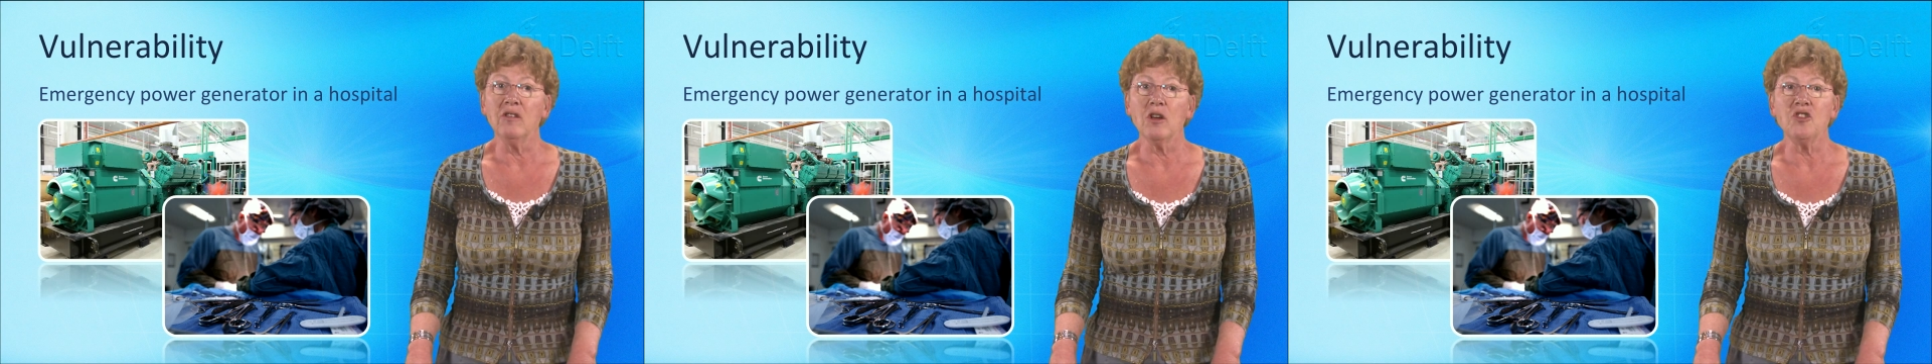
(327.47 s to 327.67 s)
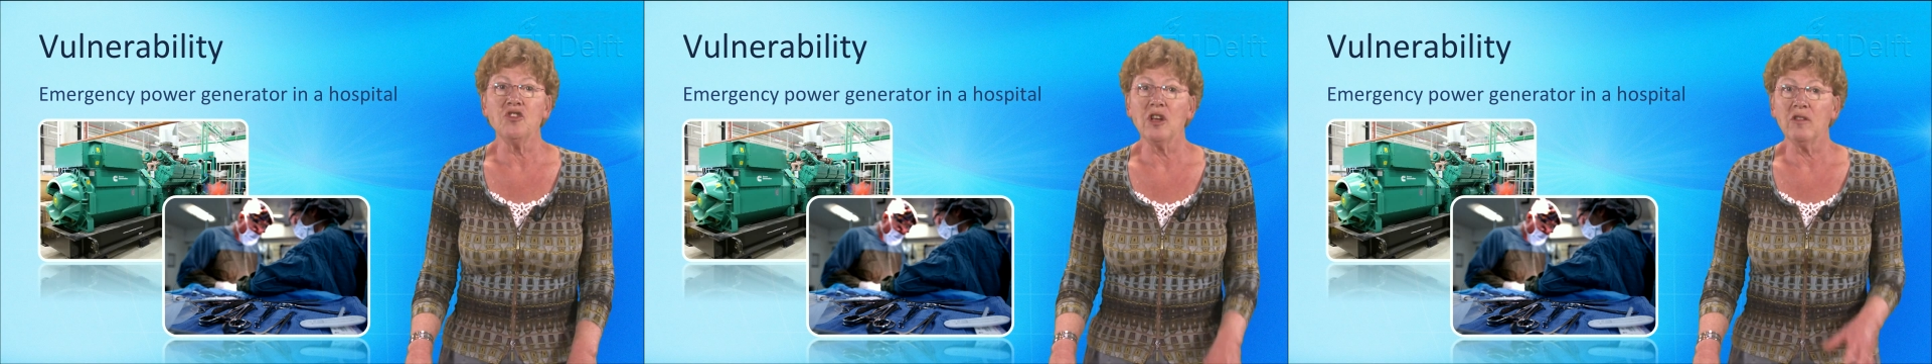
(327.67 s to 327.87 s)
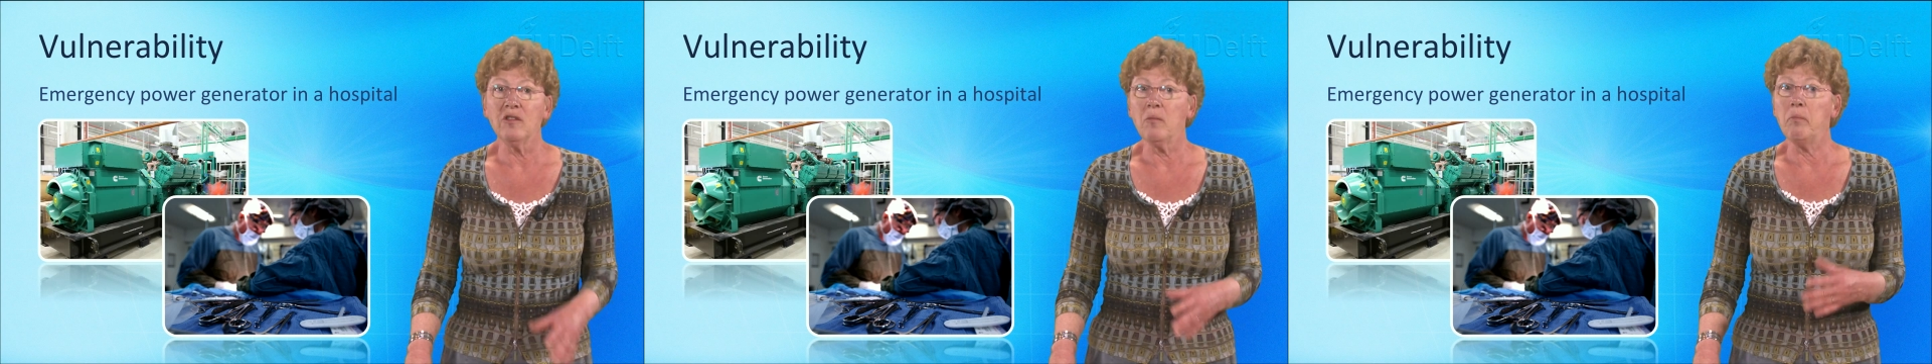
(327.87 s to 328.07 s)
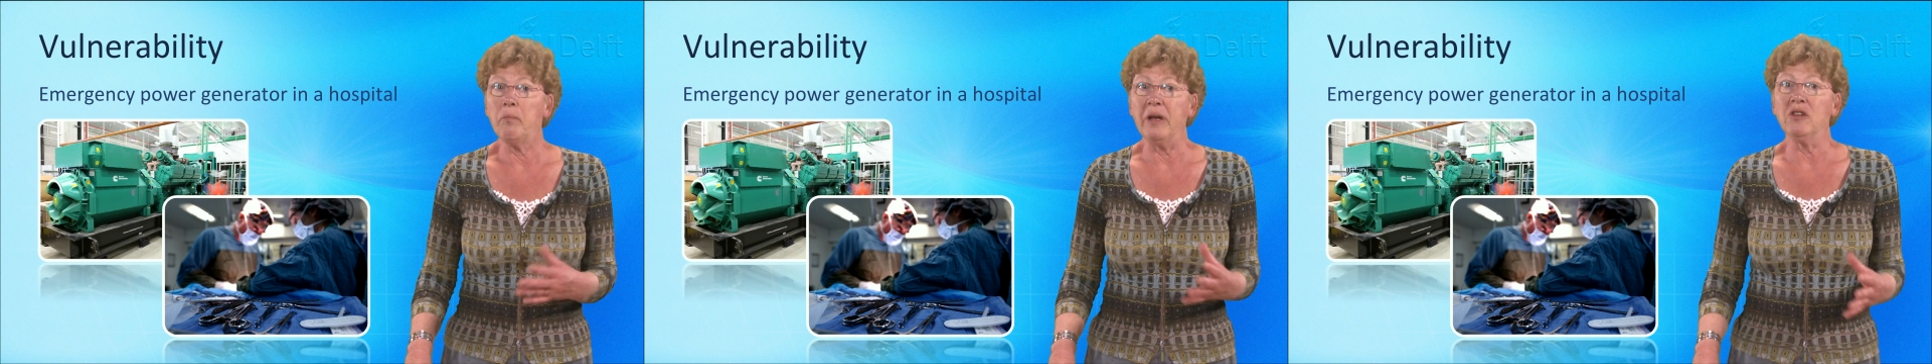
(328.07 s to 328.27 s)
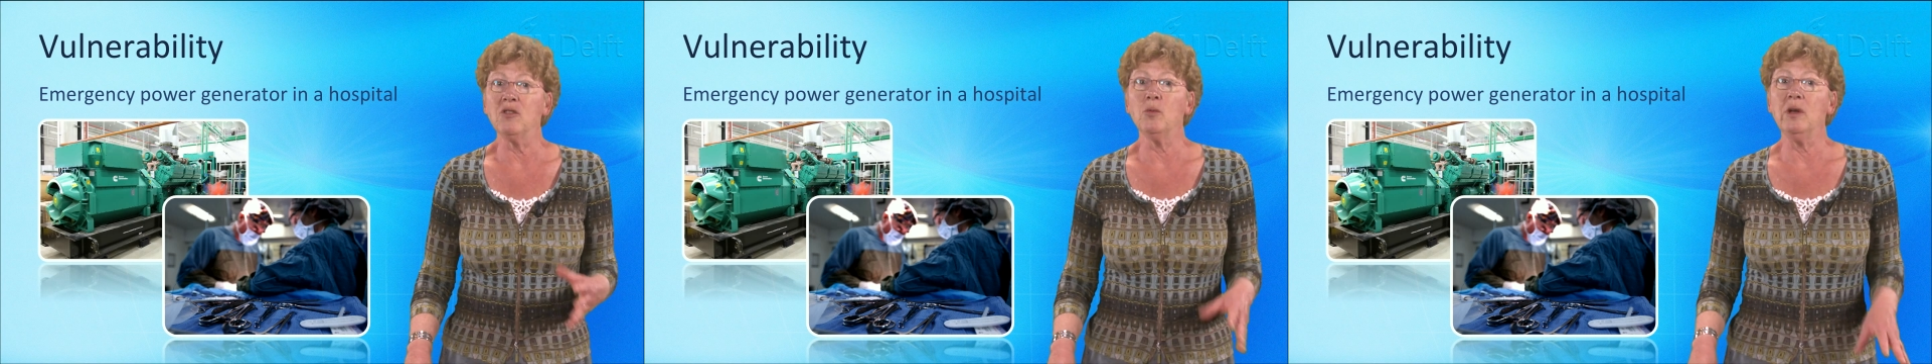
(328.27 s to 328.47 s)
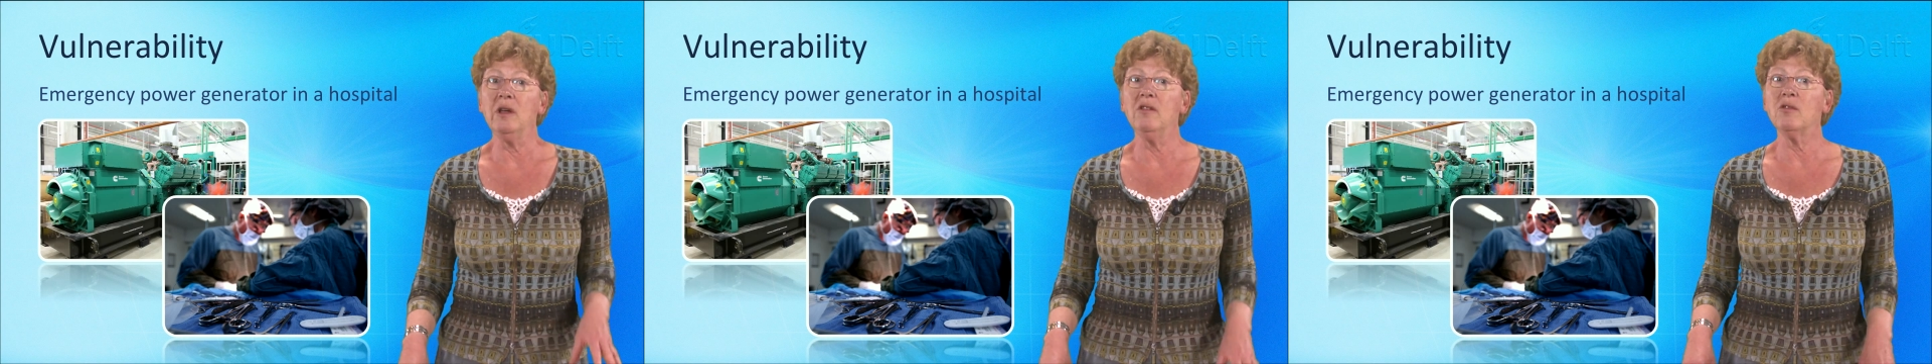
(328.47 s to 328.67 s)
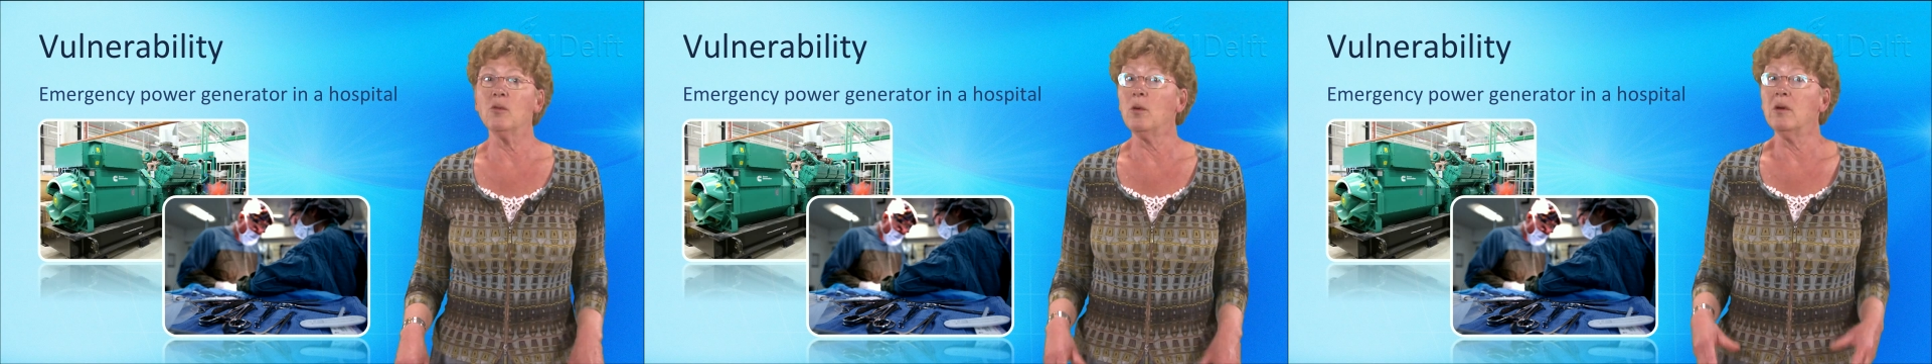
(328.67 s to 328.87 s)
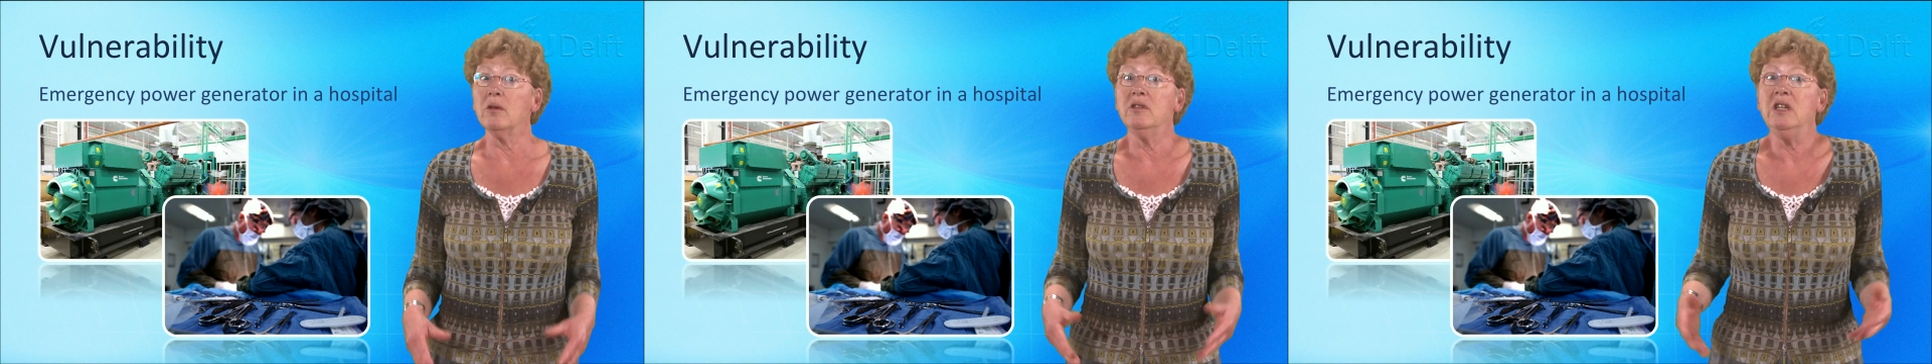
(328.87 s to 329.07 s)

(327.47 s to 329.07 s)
such as batteries or